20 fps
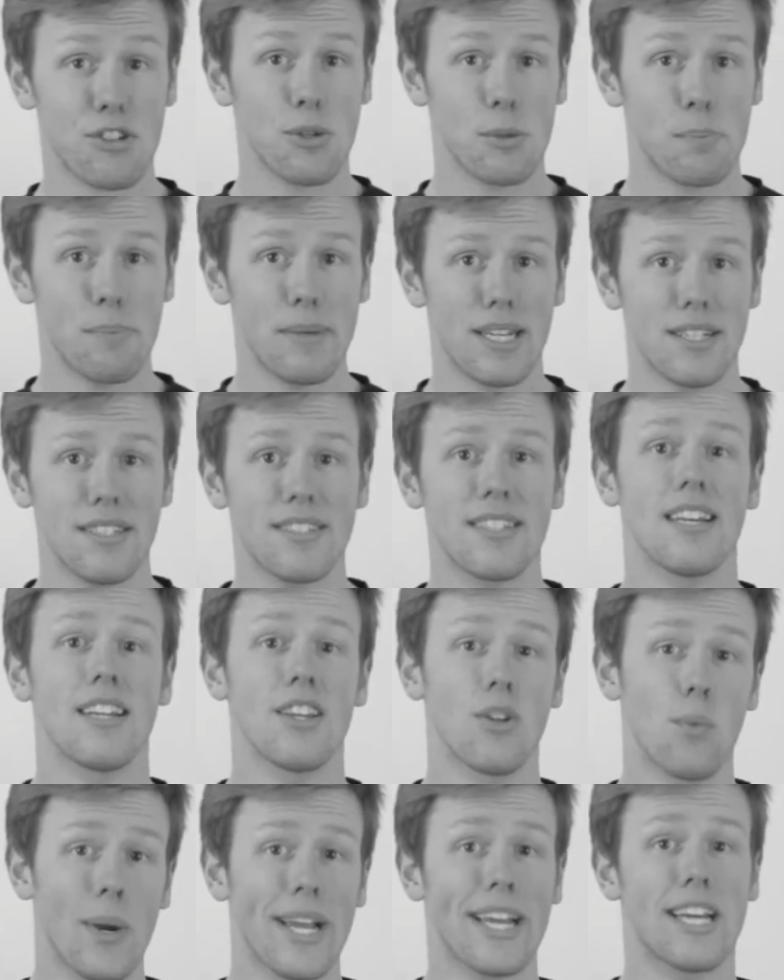to admit,
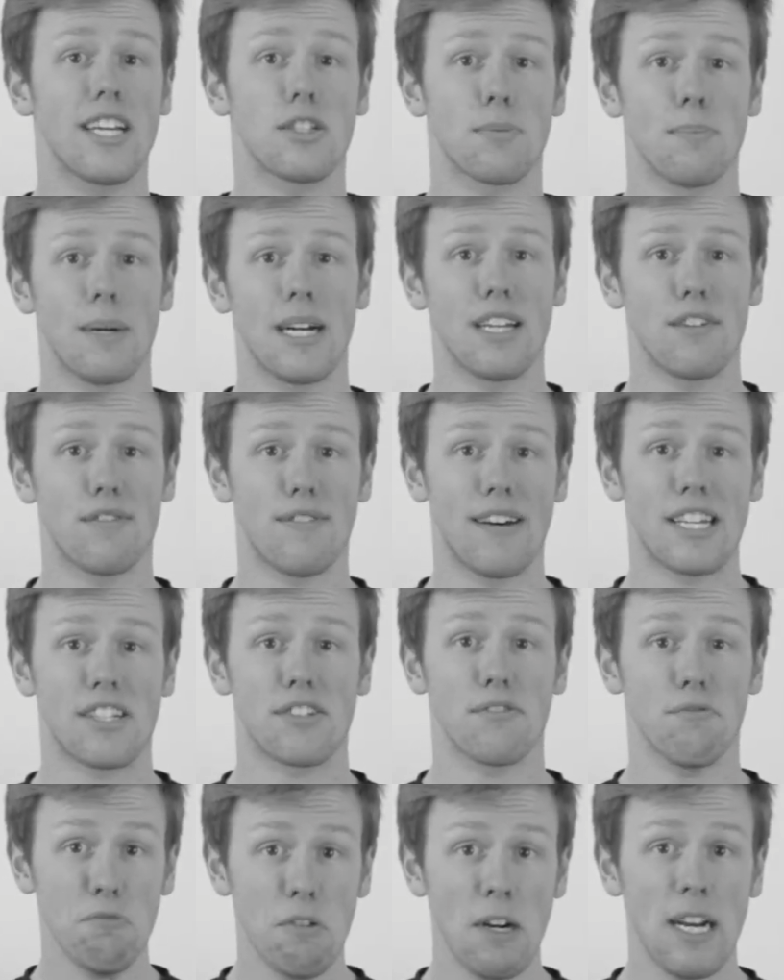the winking smiley face
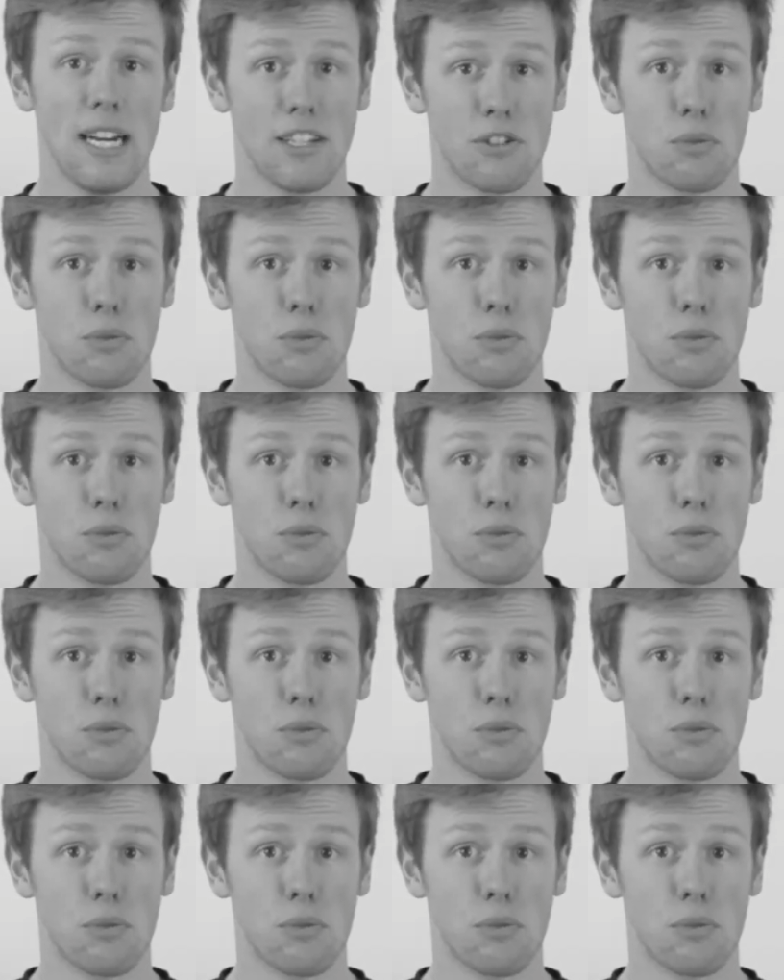really